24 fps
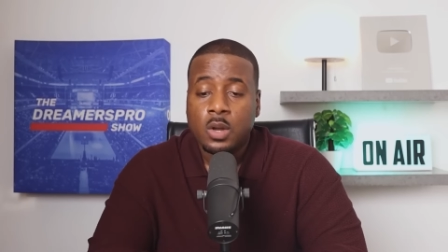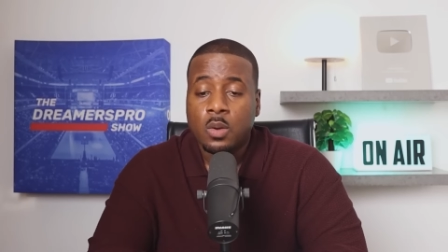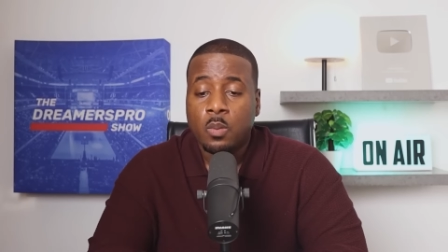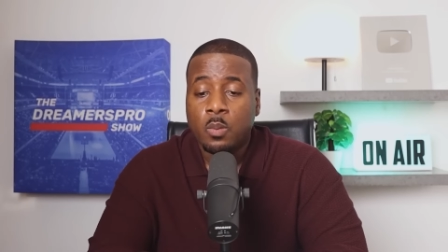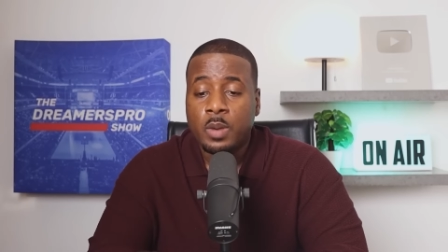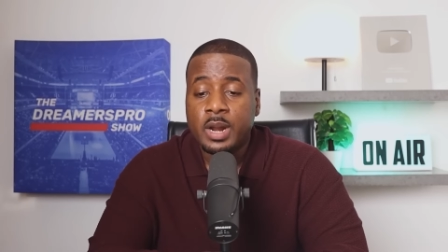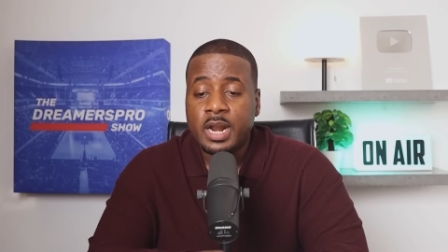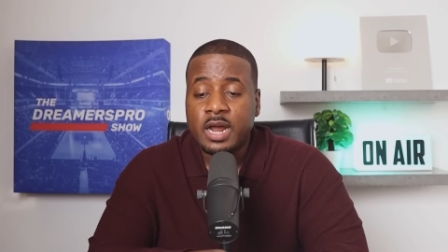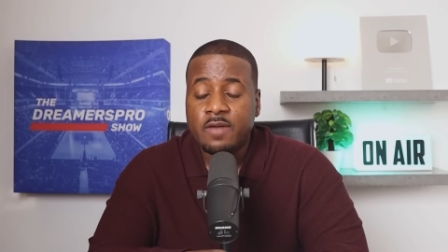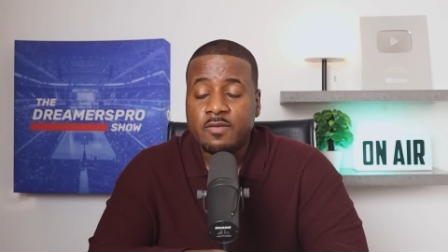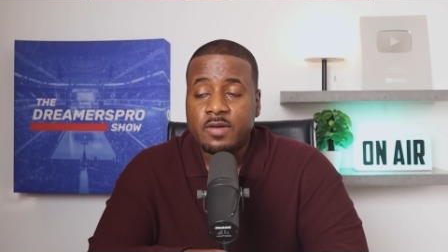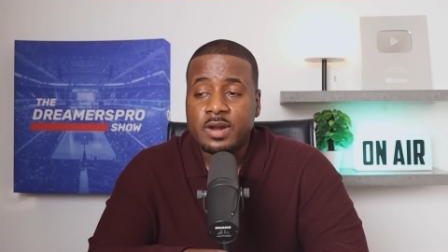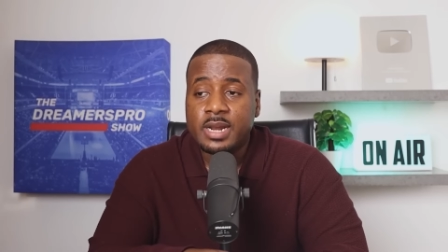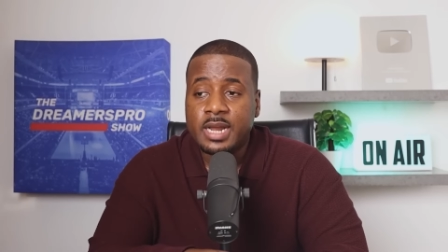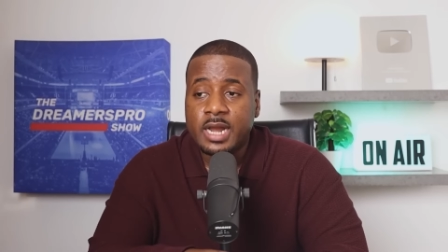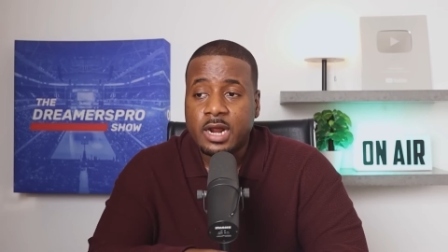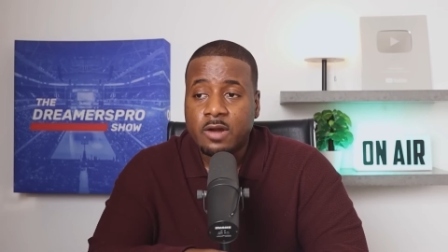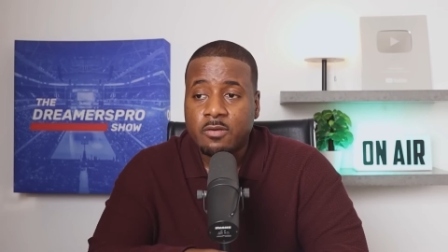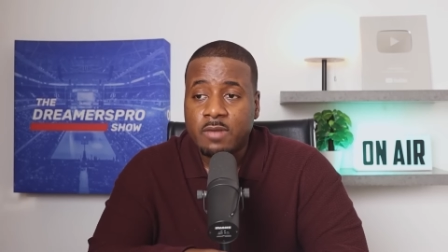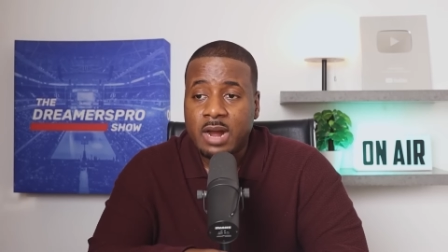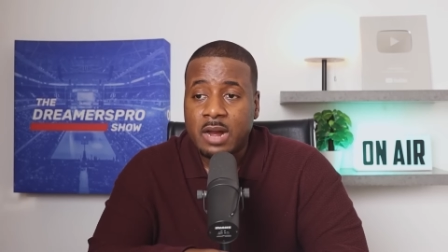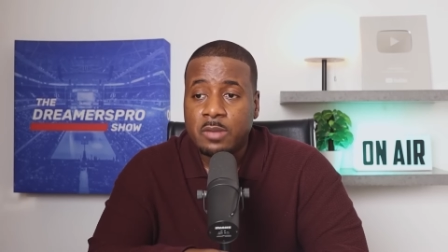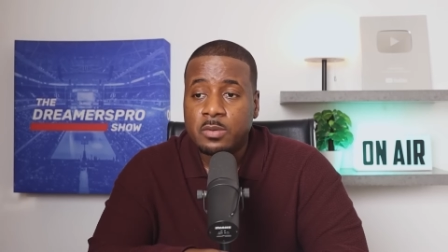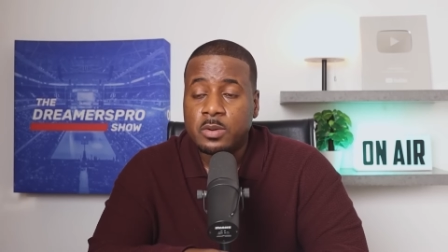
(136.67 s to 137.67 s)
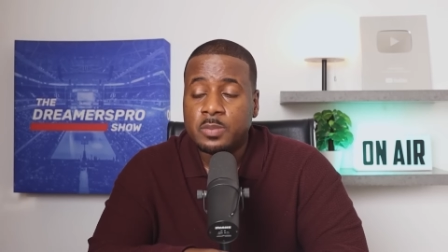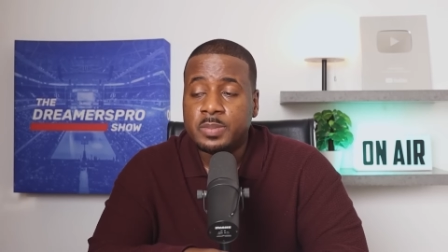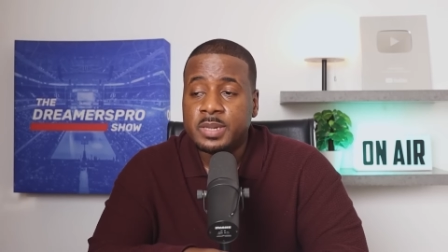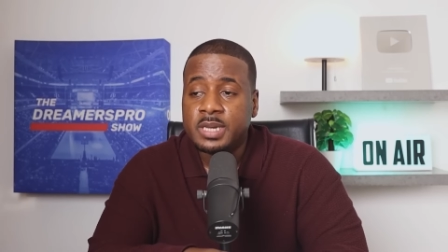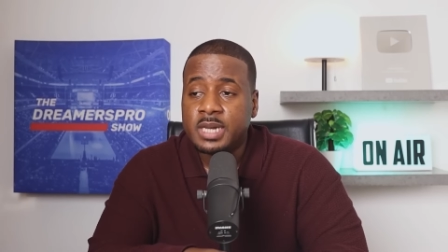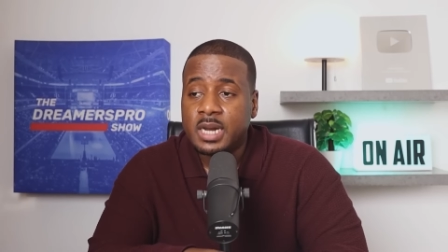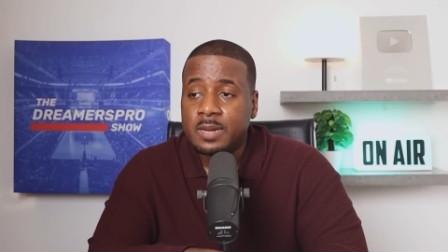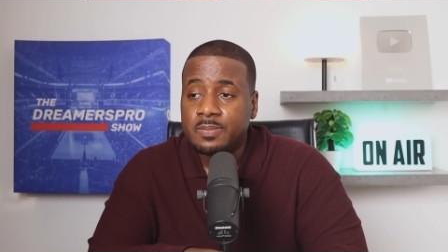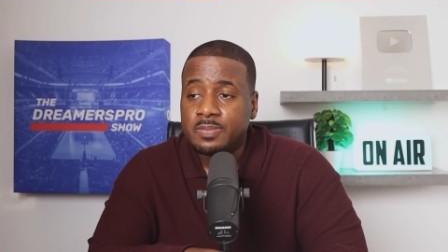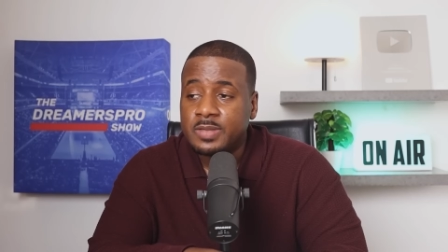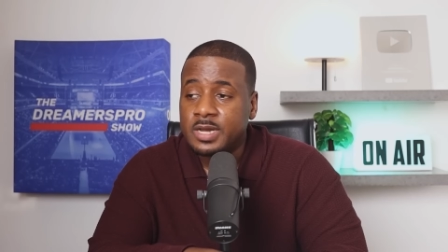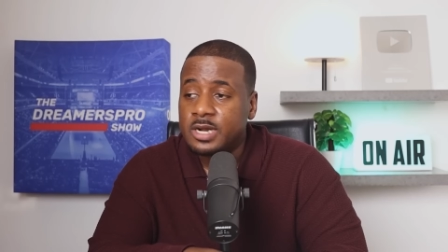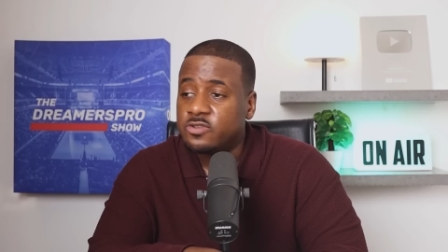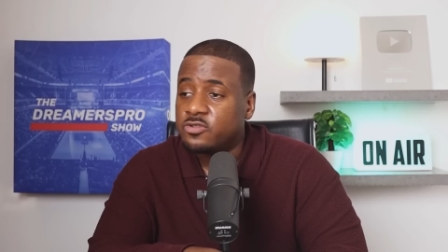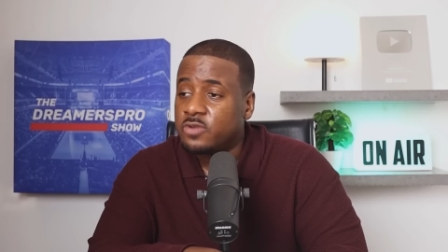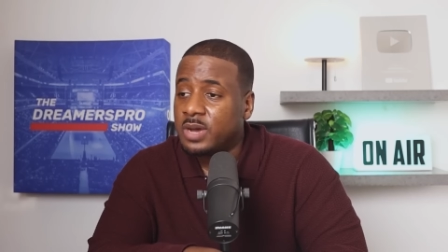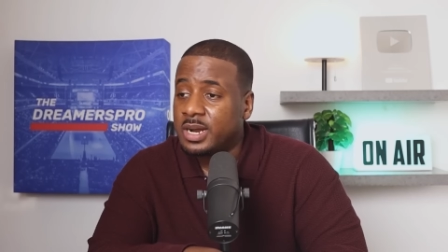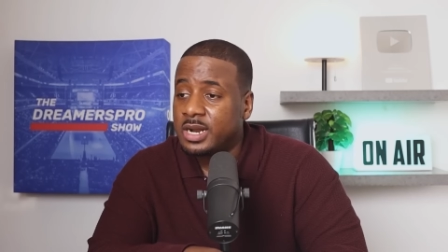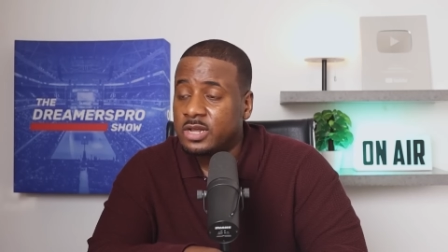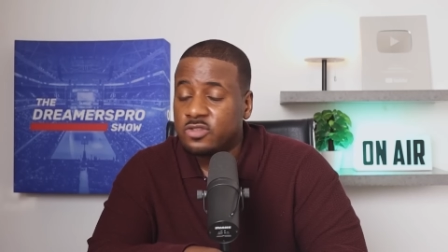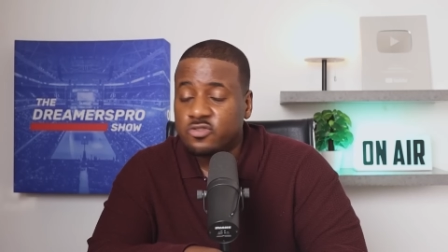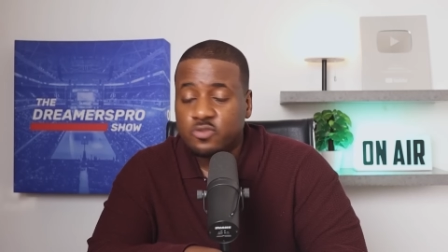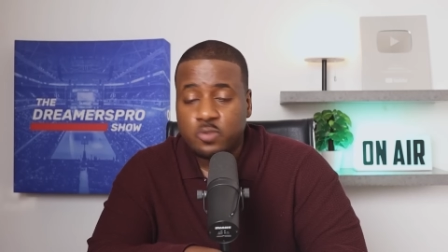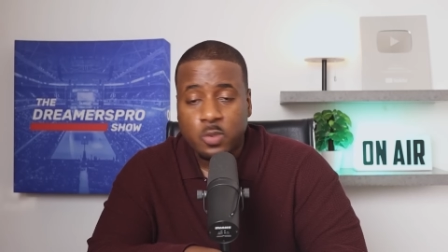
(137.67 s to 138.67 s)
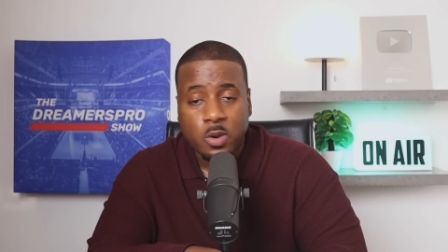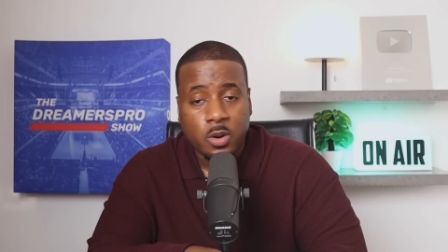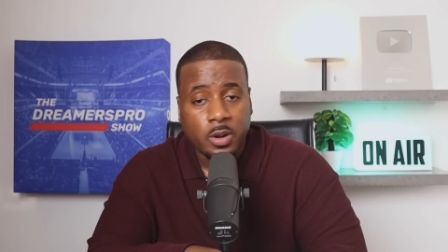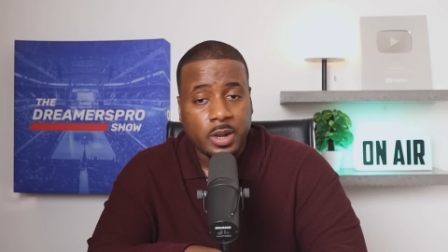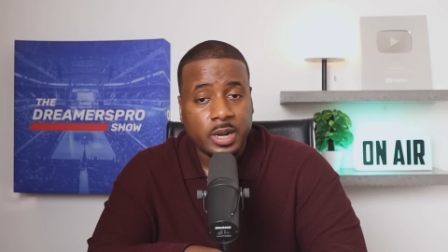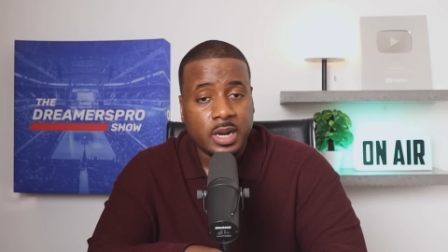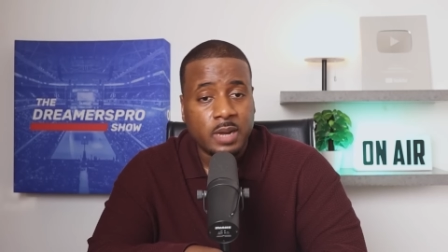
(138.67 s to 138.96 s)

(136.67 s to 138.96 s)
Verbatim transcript: Whenever Nick Wright will be up there trying to twerk